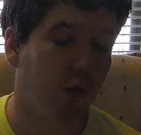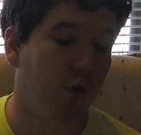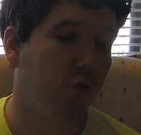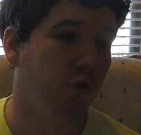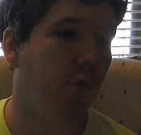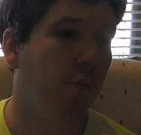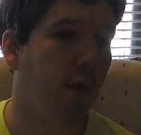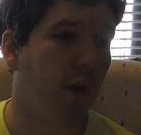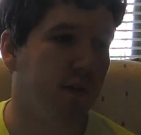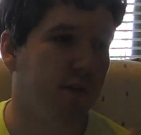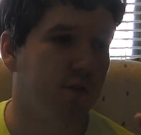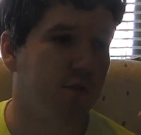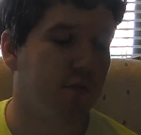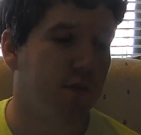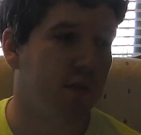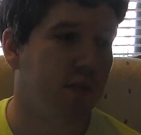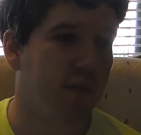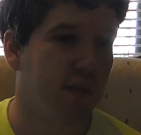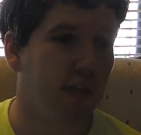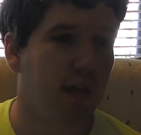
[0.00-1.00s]
ritual
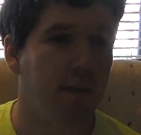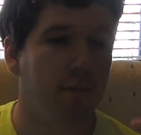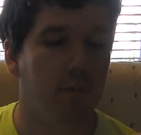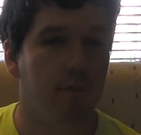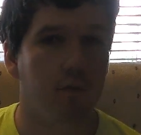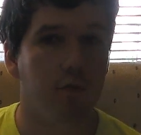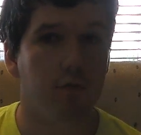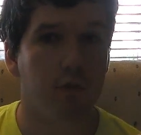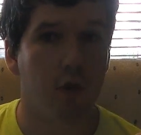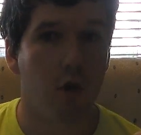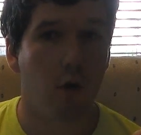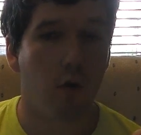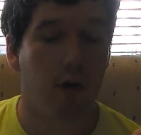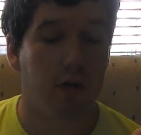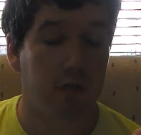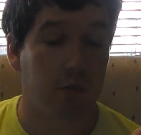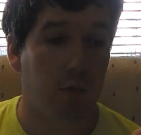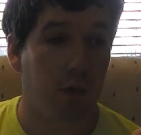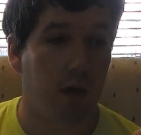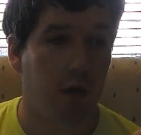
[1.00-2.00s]
monsters into the game of Yu-Gi-Oh!
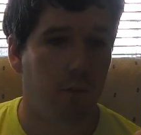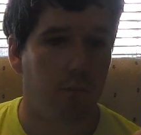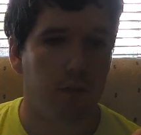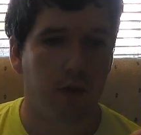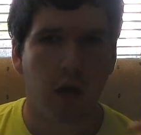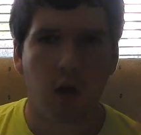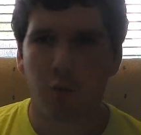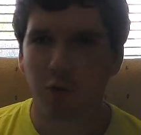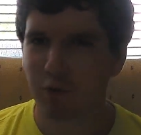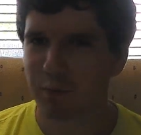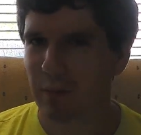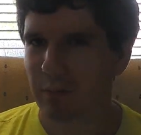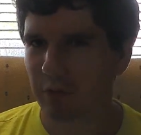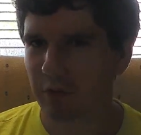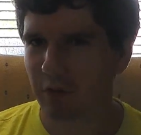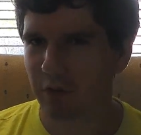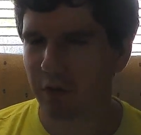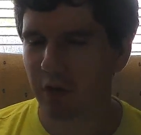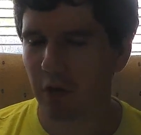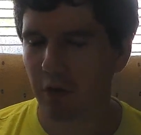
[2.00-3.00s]
as well, which
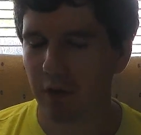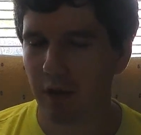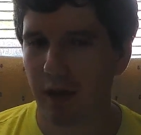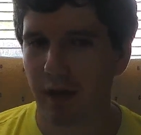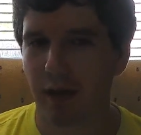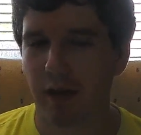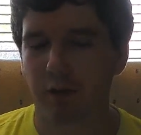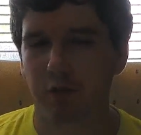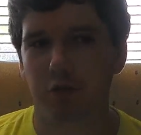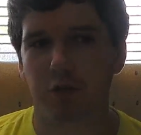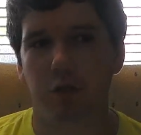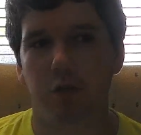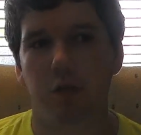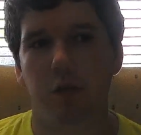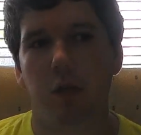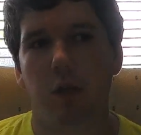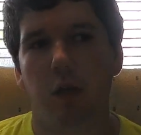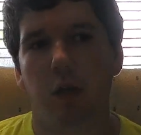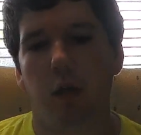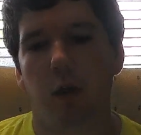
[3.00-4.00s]
people don't know that actually.